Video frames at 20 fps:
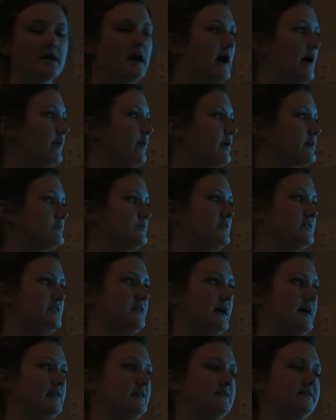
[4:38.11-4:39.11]
I worked
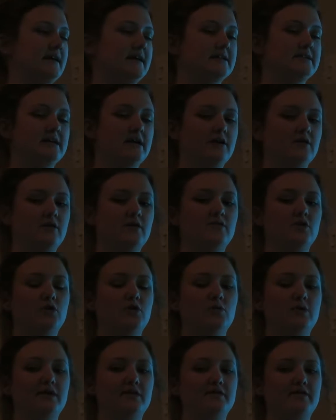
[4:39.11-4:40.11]
at the secondary
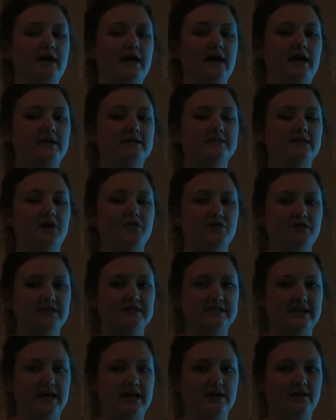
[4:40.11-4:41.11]
level with a
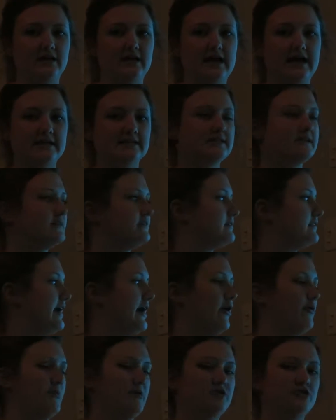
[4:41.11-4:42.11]
self-contained class, and the
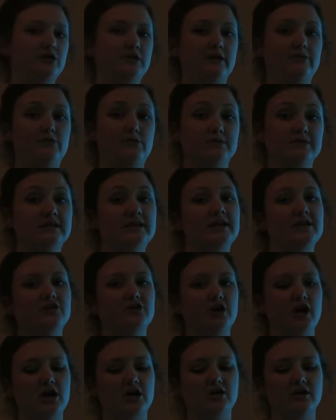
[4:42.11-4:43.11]
elementary level was a
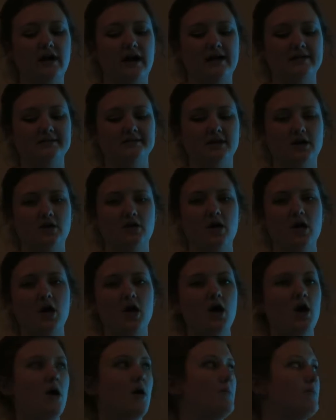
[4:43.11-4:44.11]
kindergarten class, so
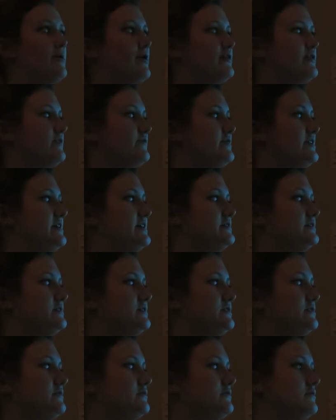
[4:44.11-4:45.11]
both of
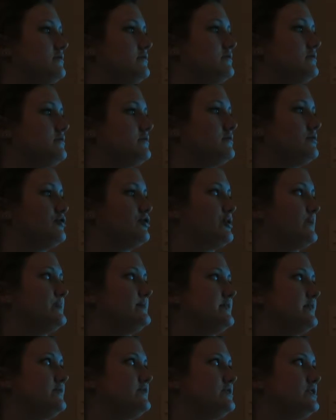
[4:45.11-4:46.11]
these
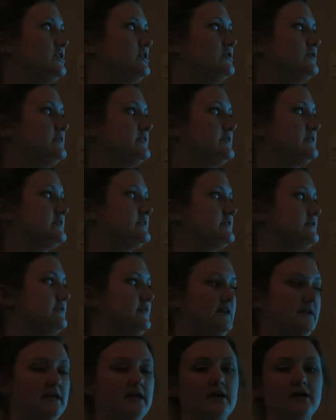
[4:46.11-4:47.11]
groups of students
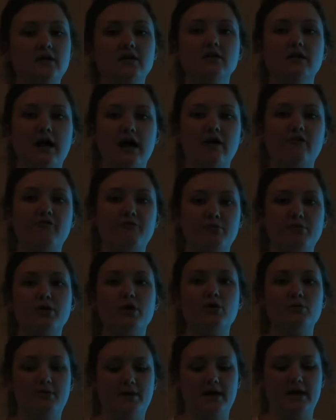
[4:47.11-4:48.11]
needed a lot of
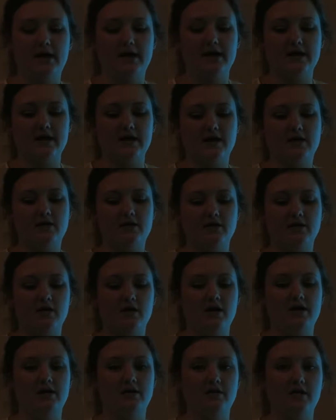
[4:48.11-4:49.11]
probing and
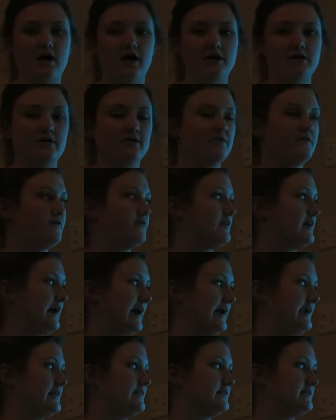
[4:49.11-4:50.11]
a lot of
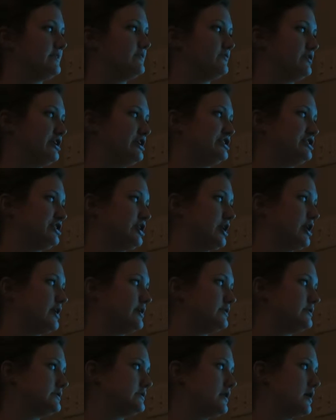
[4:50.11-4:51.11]
guidance and
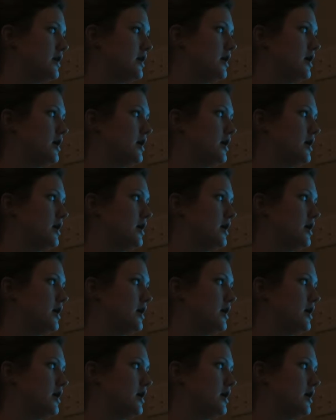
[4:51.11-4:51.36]
reassurance.